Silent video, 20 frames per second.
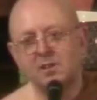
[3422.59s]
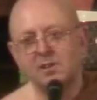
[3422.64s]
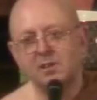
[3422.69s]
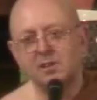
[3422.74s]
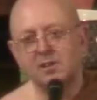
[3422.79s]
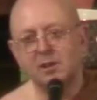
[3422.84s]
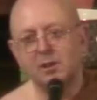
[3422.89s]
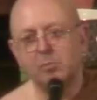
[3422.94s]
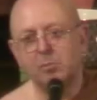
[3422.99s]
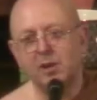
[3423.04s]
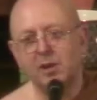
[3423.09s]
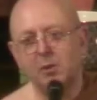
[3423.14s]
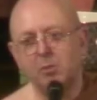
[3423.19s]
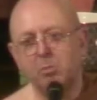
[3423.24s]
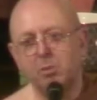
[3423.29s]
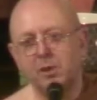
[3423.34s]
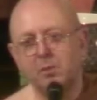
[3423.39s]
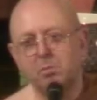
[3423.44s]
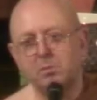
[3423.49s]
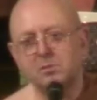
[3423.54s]
And many
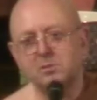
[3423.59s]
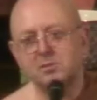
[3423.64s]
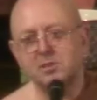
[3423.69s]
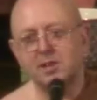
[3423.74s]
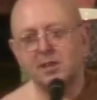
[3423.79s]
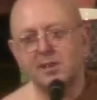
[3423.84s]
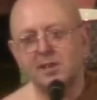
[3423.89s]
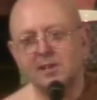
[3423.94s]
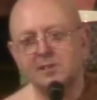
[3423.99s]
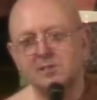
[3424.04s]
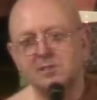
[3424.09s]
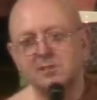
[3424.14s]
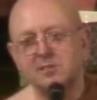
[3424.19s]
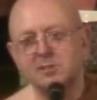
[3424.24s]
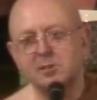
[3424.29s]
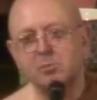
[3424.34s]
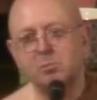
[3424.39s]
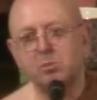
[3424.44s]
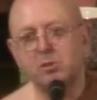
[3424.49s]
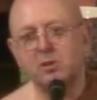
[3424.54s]
people say that's a
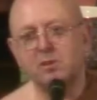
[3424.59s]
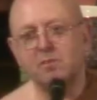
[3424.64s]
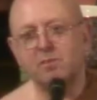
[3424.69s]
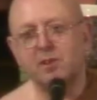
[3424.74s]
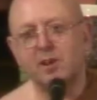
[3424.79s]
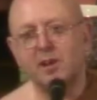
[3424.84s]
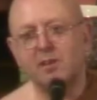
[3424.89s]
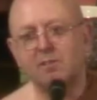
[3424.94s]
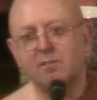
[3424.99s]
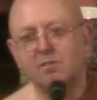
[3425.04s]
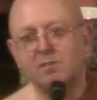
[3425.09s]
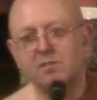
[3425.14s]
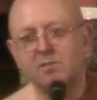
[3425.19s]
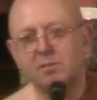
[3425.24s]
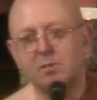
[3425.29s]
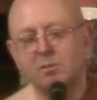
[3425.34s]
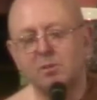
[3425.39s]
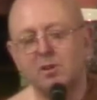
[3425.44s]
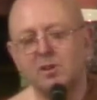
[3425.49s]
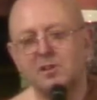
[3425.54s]
symbol of love.
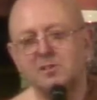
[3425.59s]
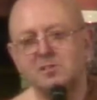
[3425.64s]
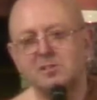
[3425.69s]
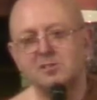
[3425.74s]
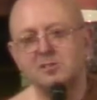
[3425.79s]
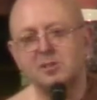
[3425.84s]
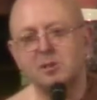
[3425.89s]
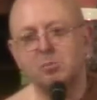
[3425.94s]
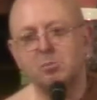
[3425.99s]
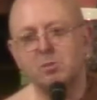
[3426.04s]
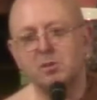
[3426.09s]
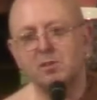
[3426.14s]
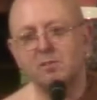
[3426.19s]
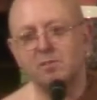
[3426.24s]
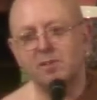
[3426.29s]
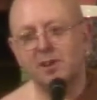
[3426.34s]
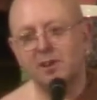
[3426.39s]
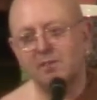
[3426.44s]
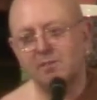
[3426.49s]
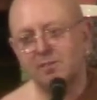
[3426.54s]
What is the symbol of
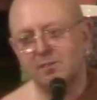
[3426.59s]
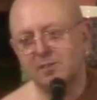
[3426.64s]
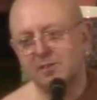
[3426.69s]
love?